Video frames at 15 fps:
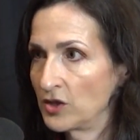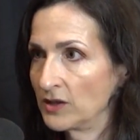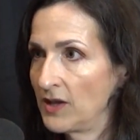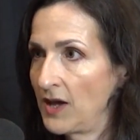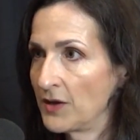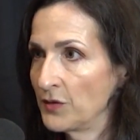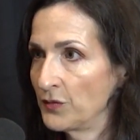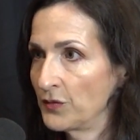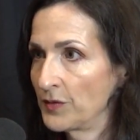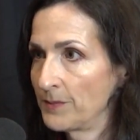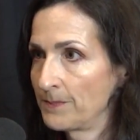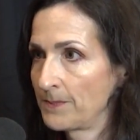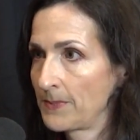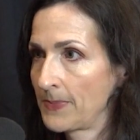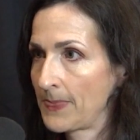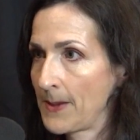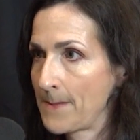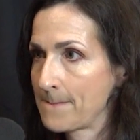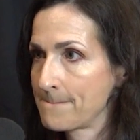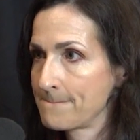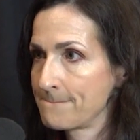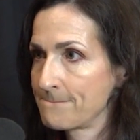life
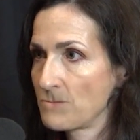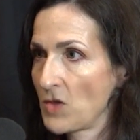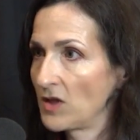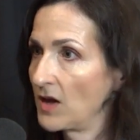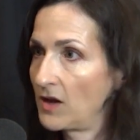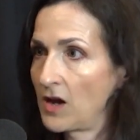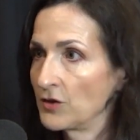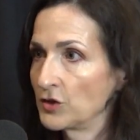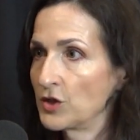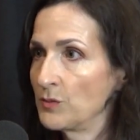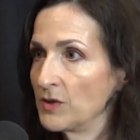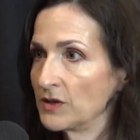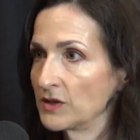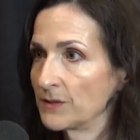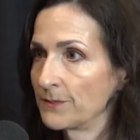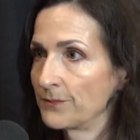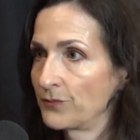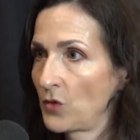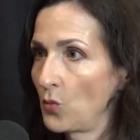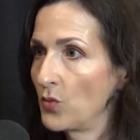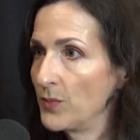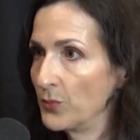like us humans.
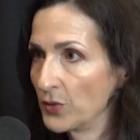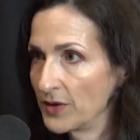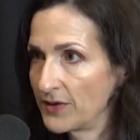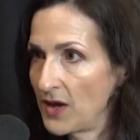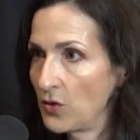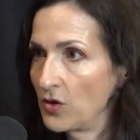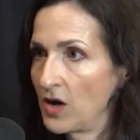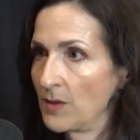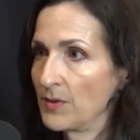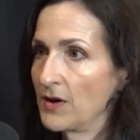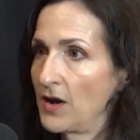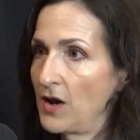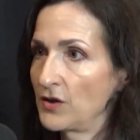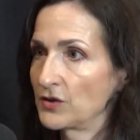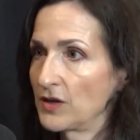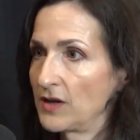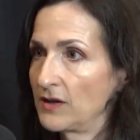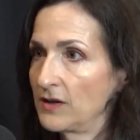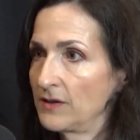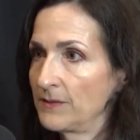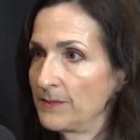We breathe out carbon dioxide.